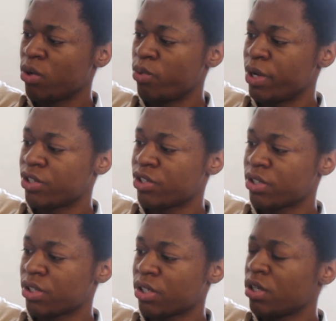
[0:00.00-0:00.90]

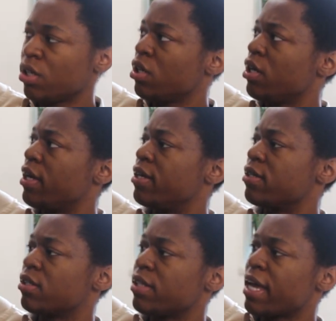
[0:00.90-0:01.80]
which
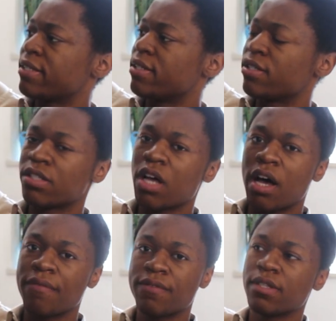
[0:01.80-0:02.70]
is nice and
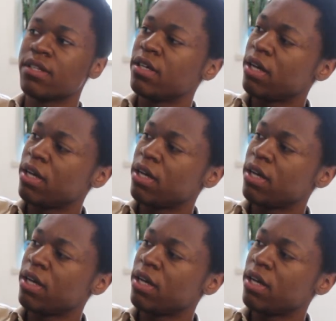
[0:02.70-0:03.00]
soft.